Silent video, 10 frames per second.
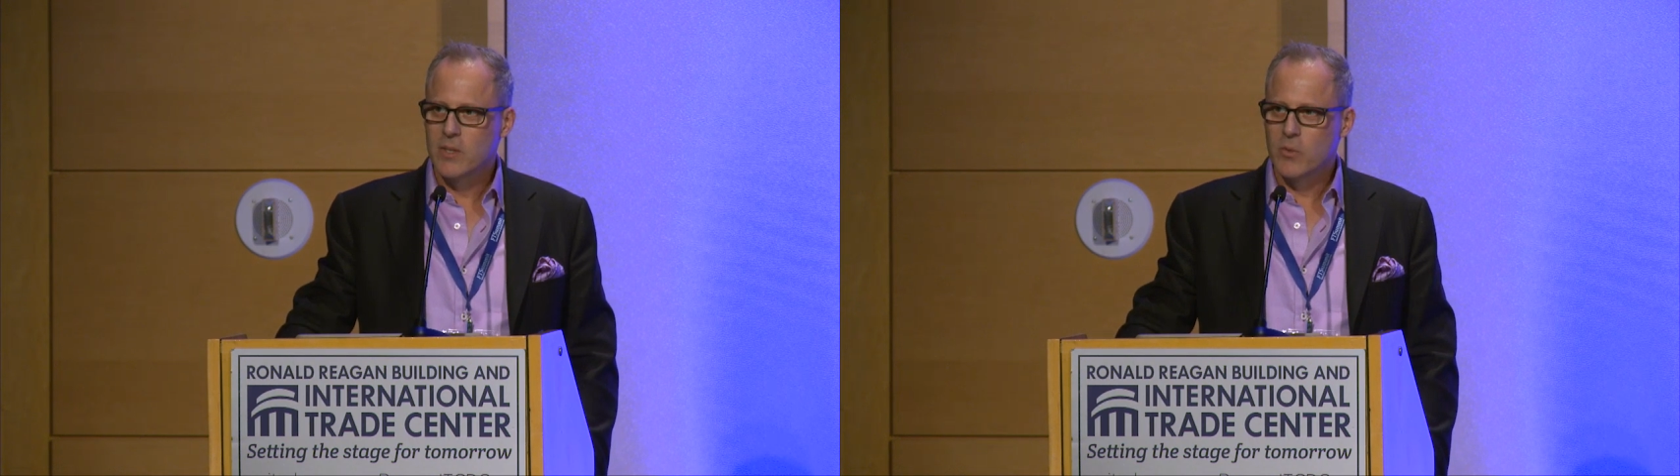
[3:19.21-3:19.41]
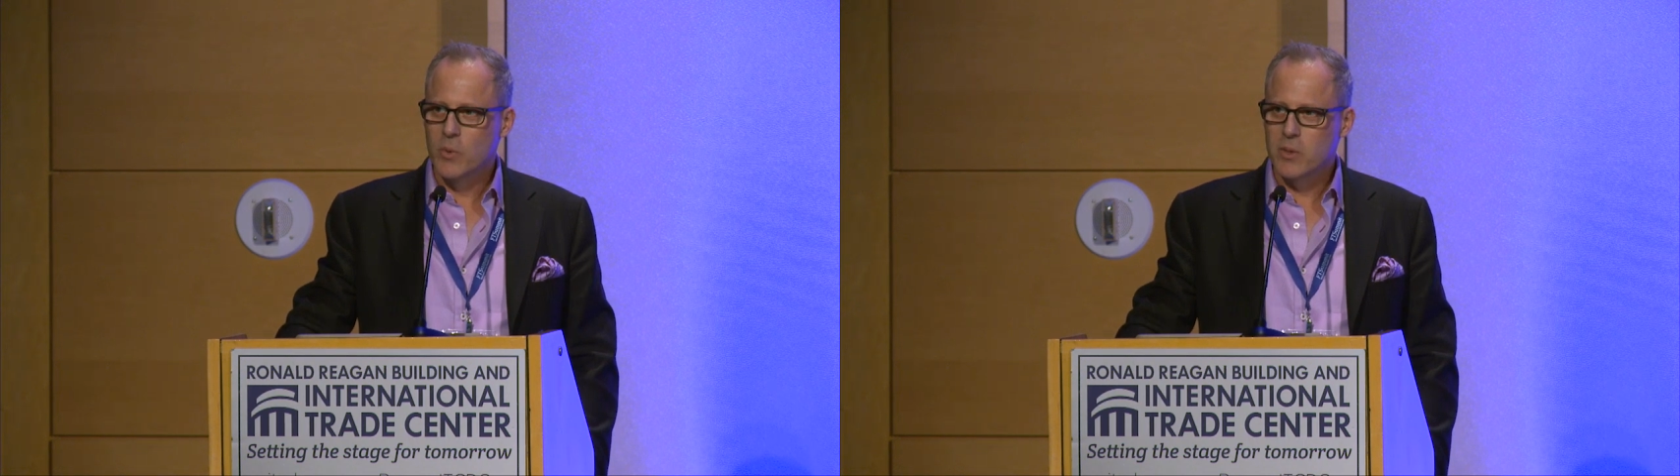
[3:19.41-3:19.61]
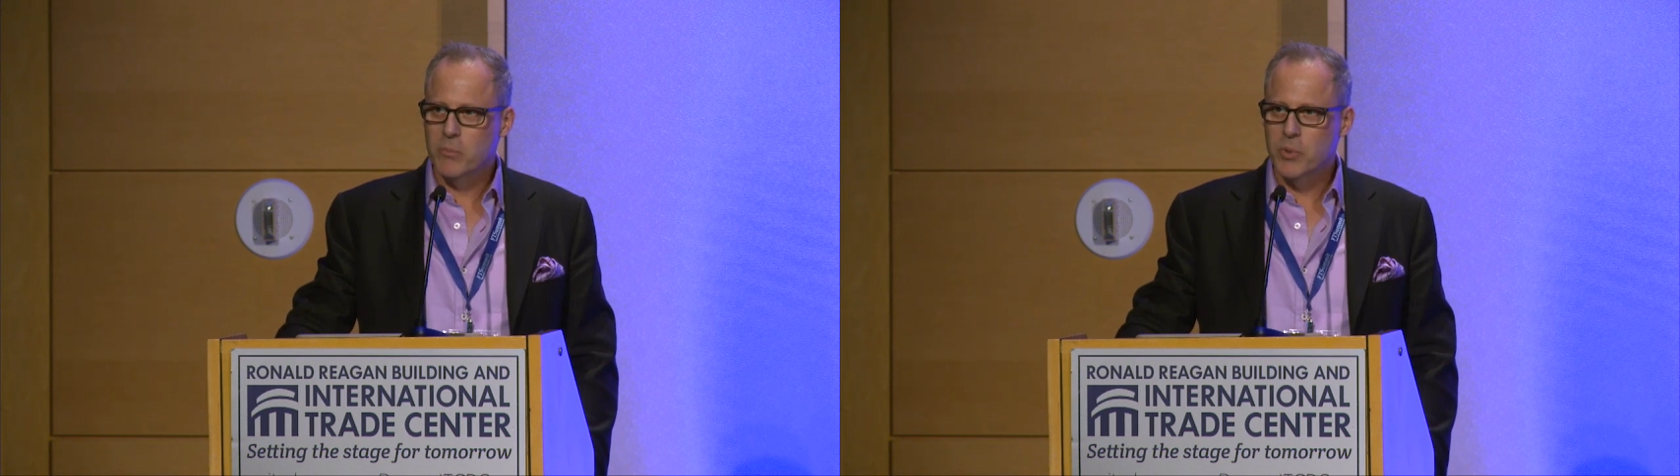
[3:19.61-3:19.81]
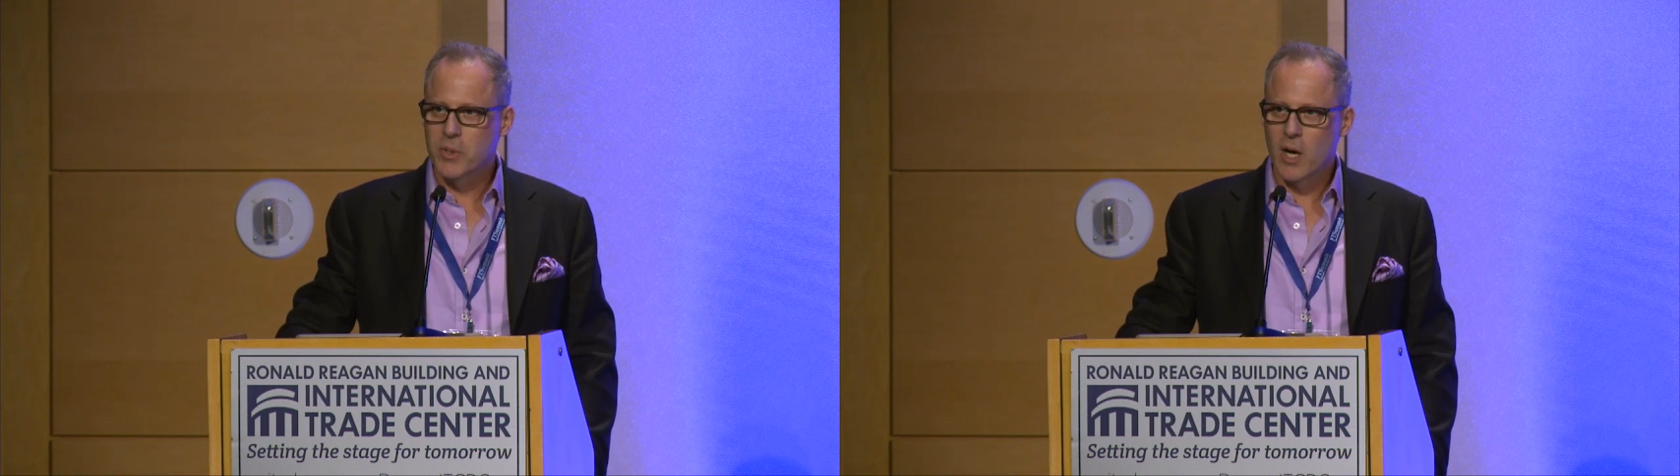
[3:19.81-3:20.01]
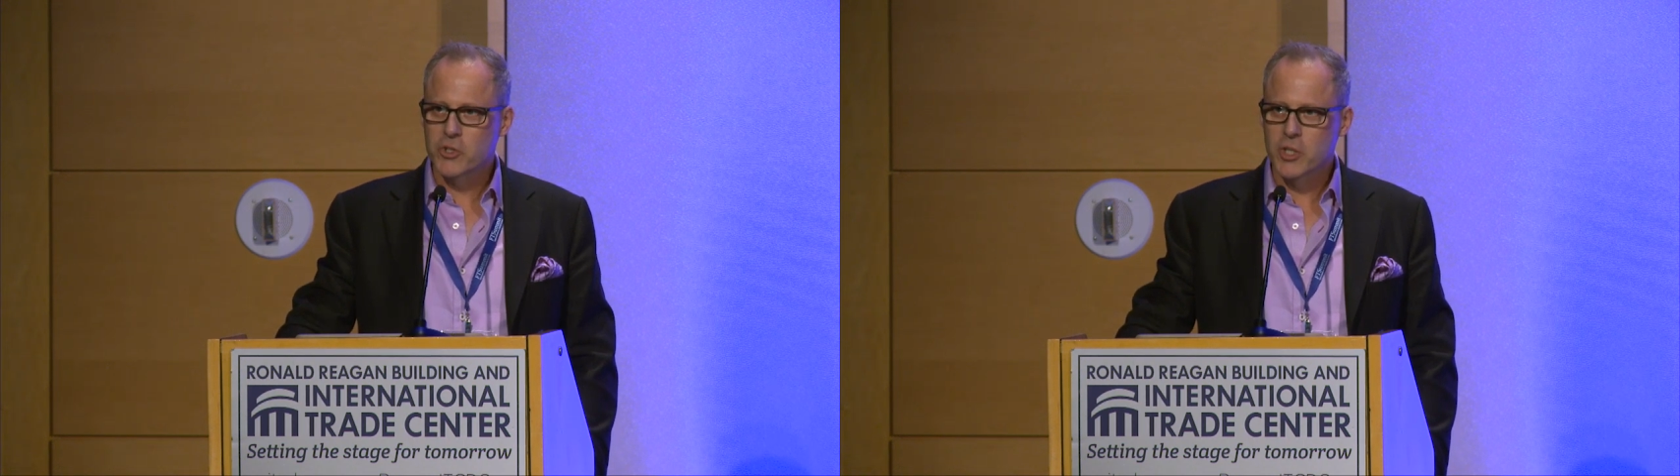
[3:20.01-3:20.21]
with the
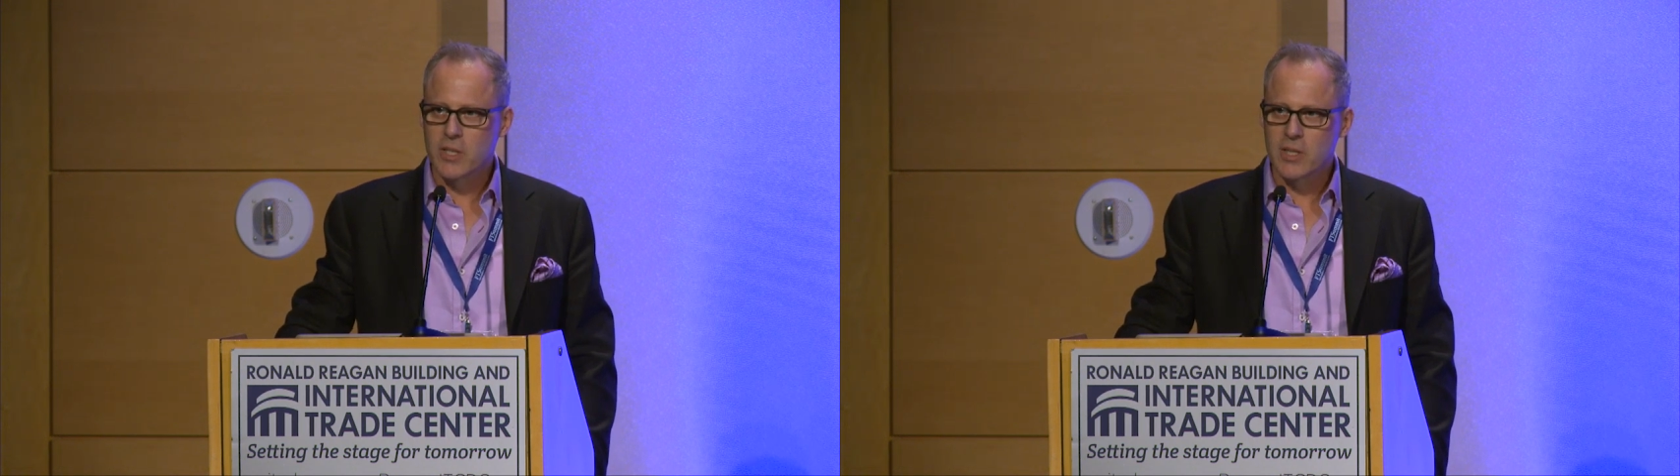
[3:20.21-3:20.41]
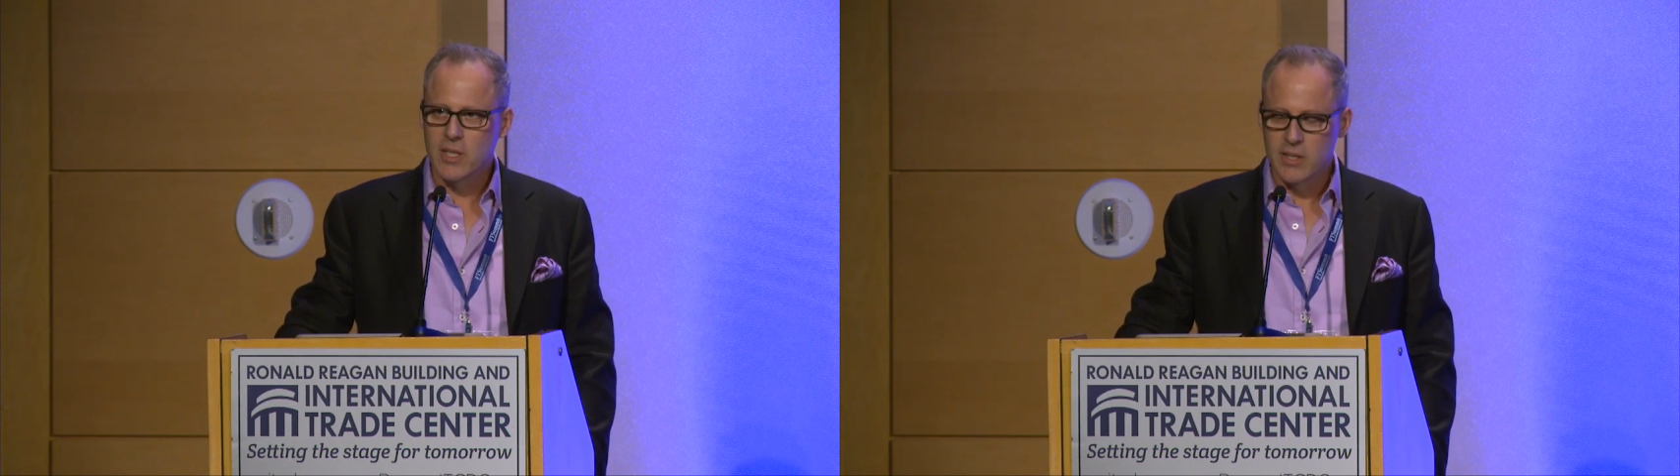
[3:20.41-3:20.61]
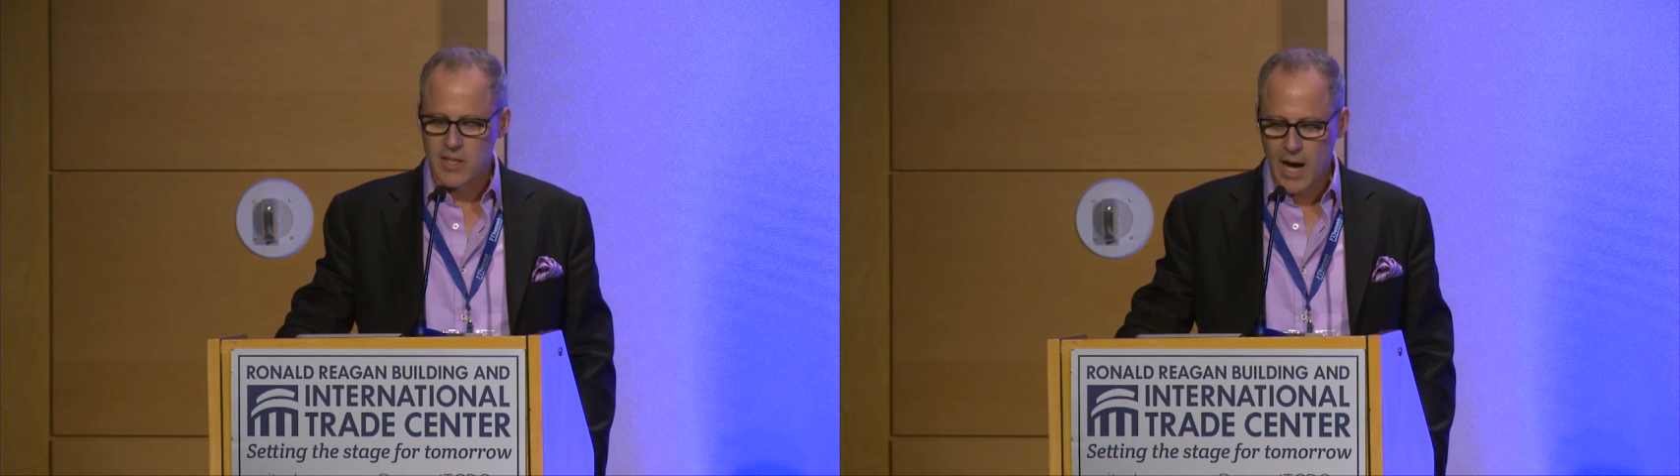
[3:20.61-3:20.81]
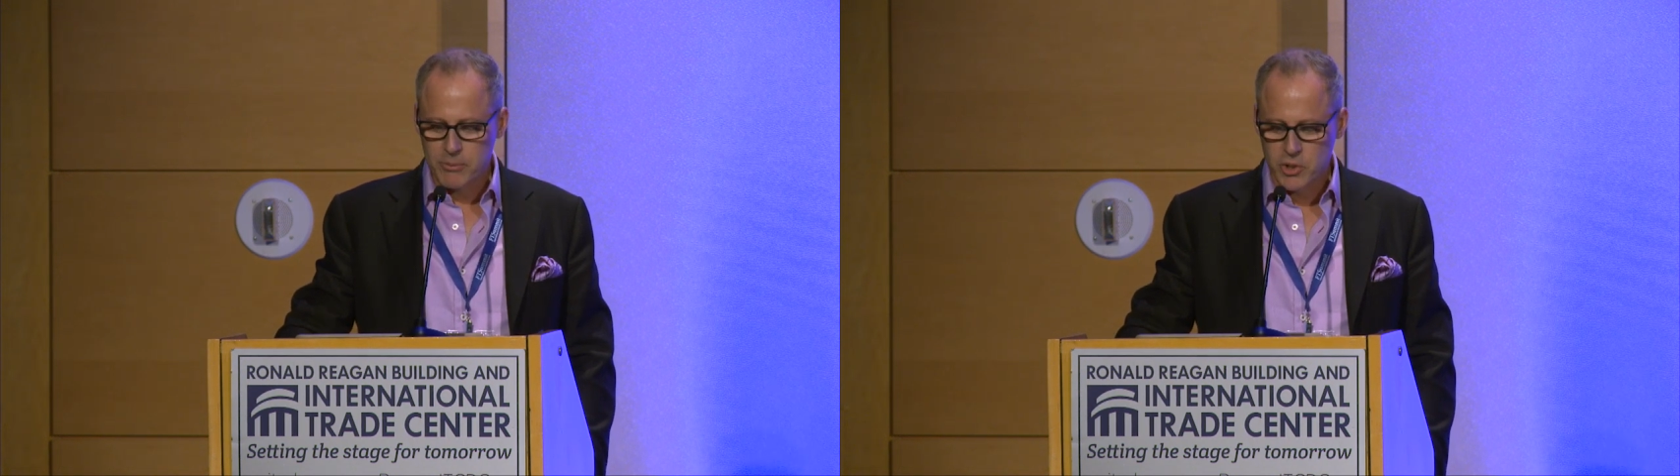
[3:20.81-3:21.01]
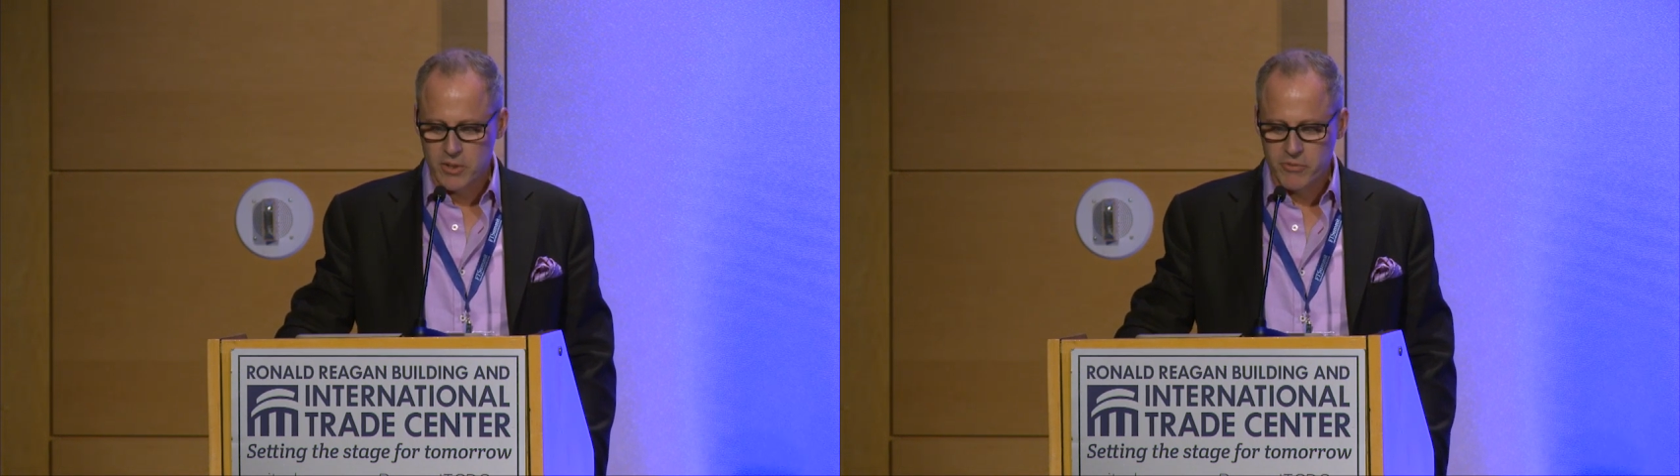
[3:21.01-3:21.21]
production and the
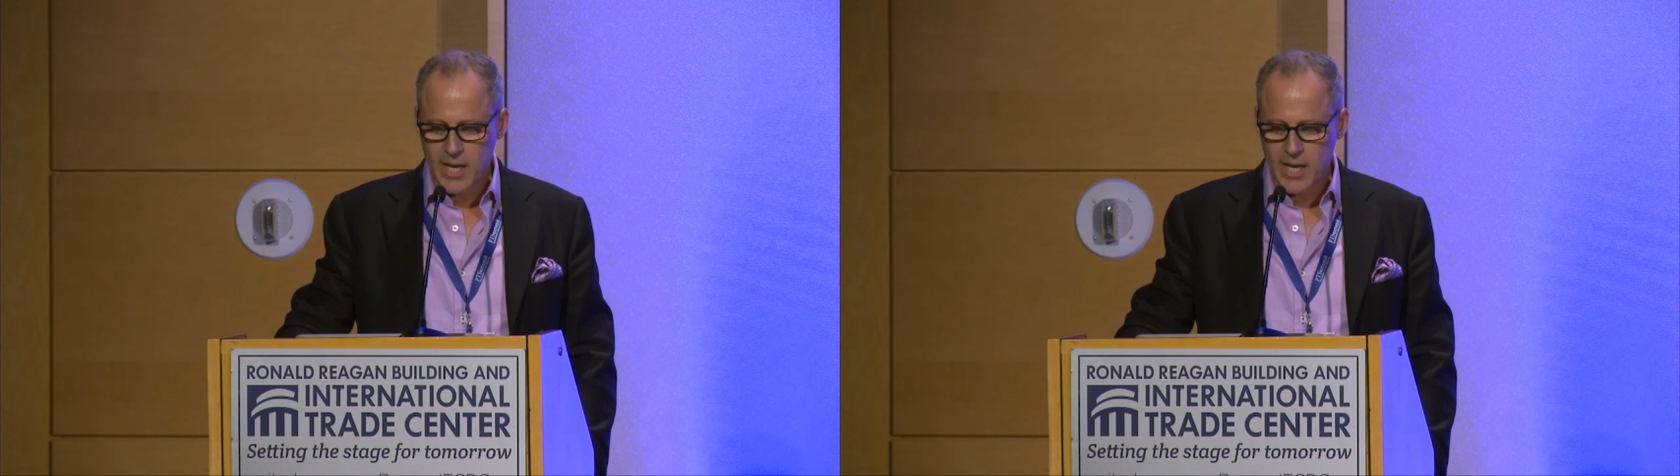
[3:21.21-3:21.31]
adoption of